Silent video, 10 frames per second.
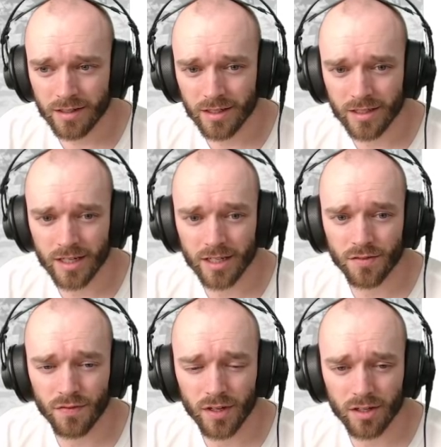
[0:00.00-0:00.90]

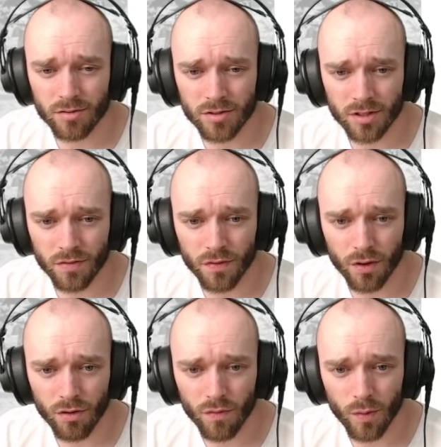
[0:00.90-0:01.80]
detects vehicles in the
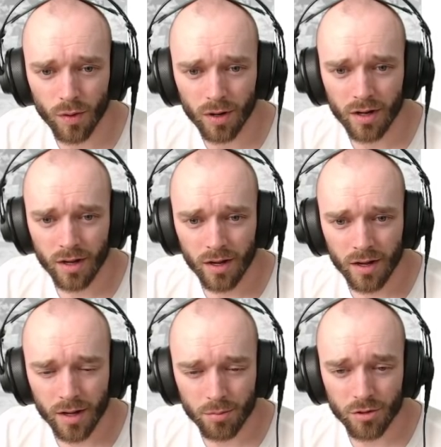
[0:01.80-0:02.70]
fog of war
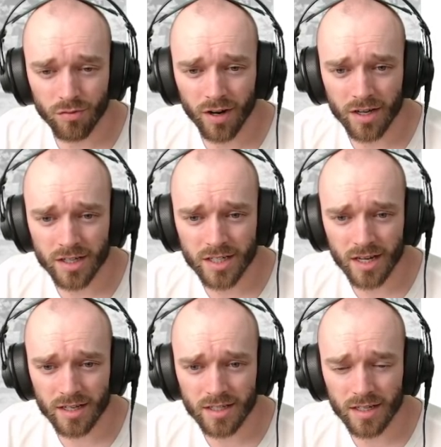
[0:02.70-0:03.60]
up to range
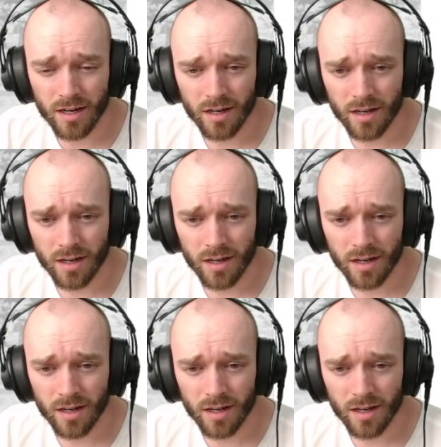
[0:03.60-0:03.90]
60